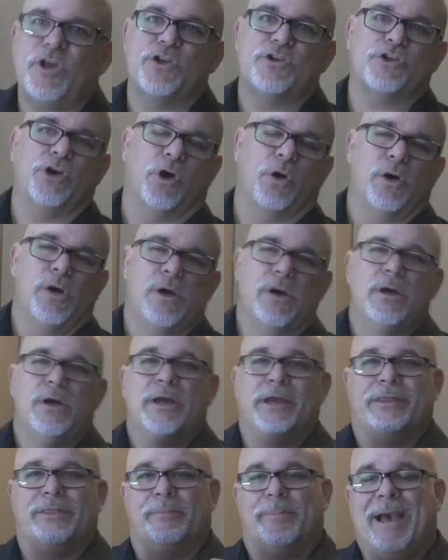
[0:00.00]
So
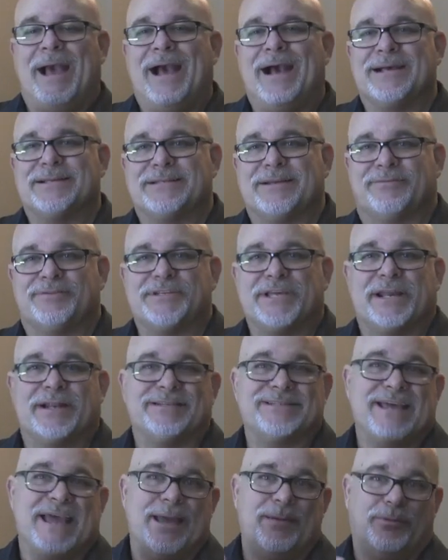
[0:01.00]
in the past, I've set a
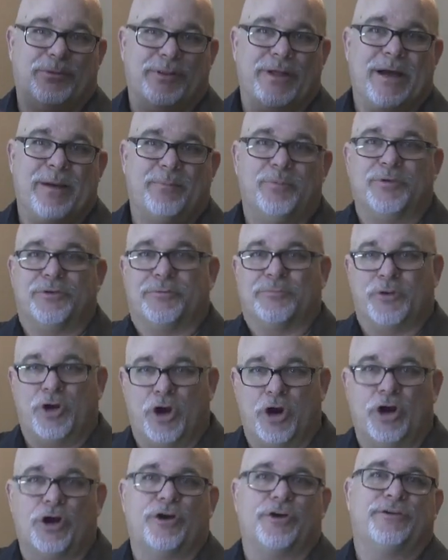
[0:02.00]
table up with some
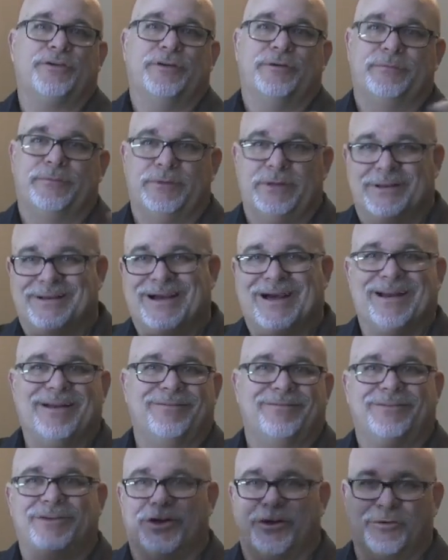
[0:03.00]
cards and kind
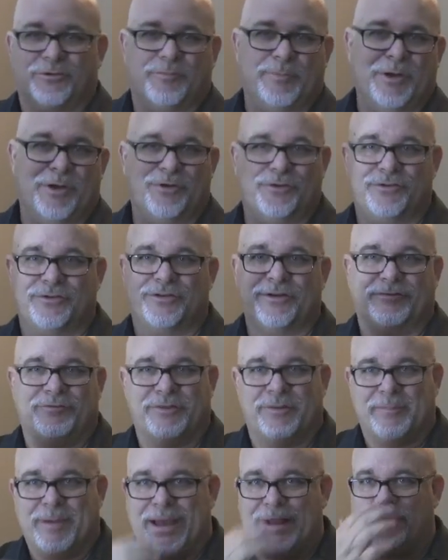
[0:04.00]
of, you know, speakers and stuff
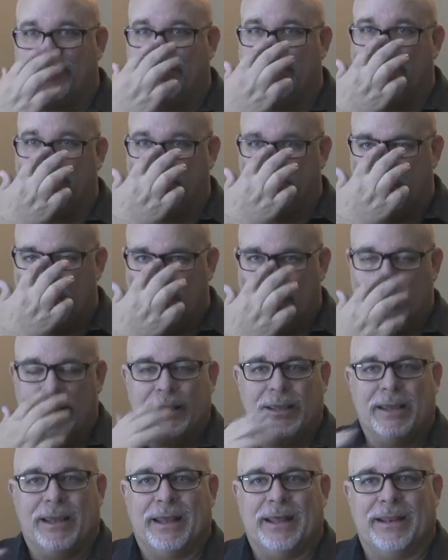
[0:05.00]
in the background.
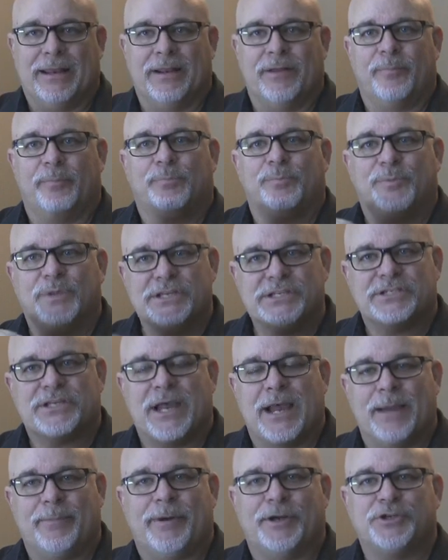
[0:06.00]
And this
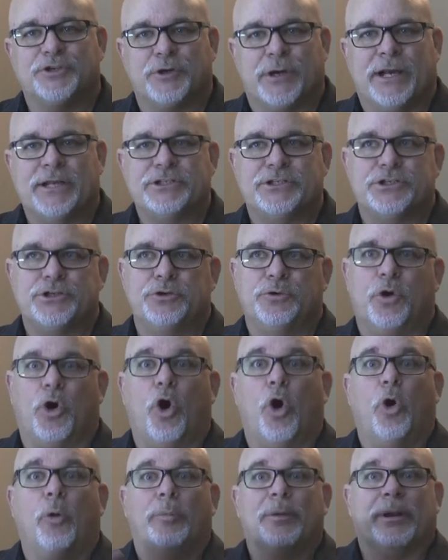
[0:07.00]
time I tried to
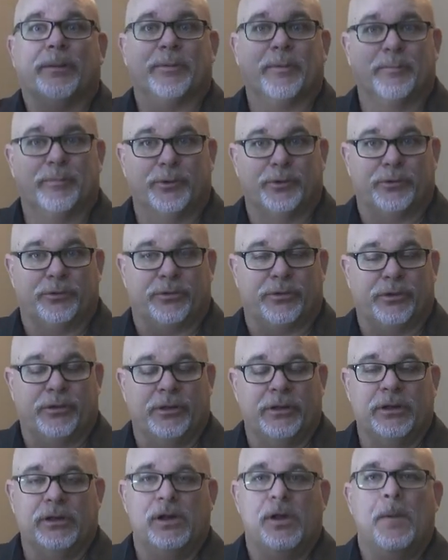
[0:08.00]
open up the booth,
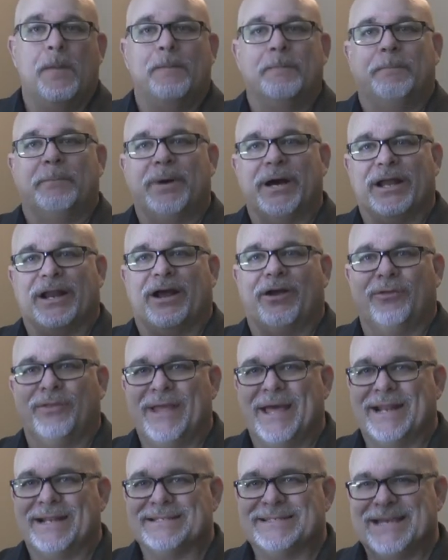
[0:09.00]
but I
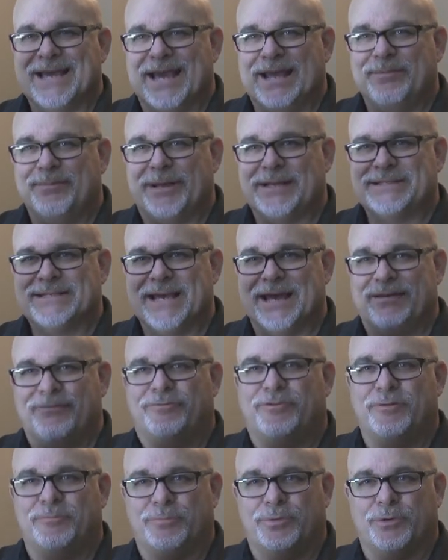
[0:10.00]
only had a 10 by 10
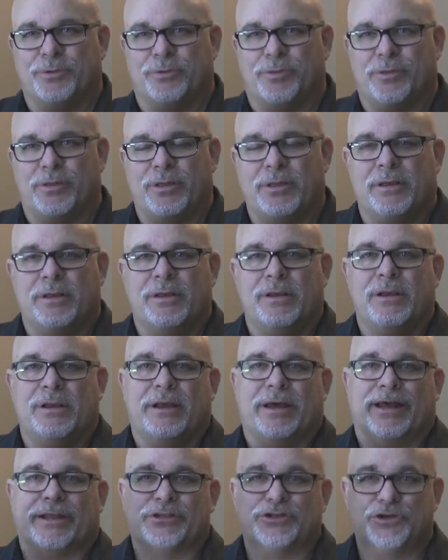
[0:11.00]
foot booth.
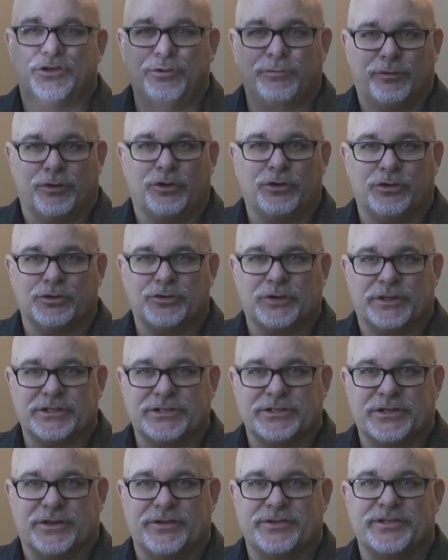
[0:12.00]
I had two vertical
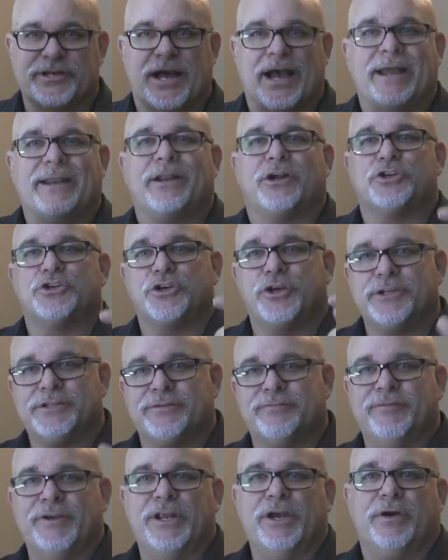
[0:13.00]
trusses on the side, and I'll show you
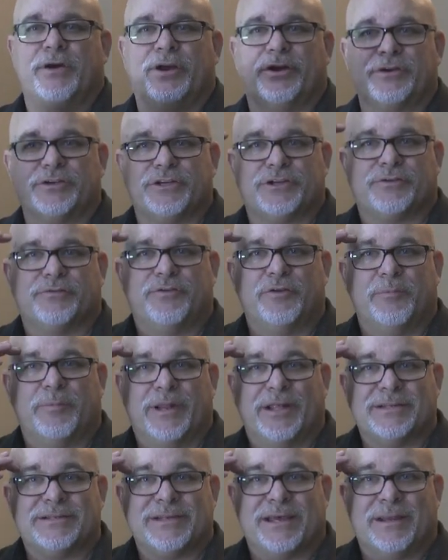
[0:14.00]
some video here in just a few
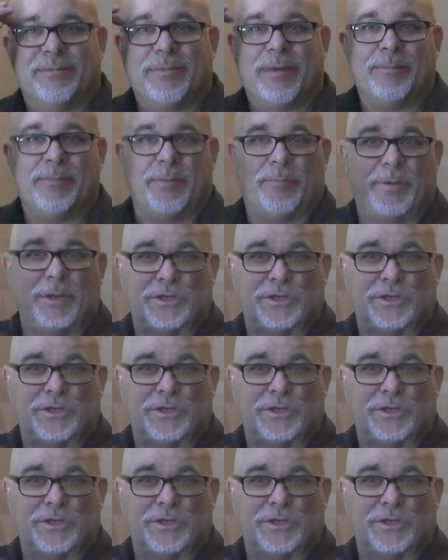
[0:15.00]
minutes and maybe a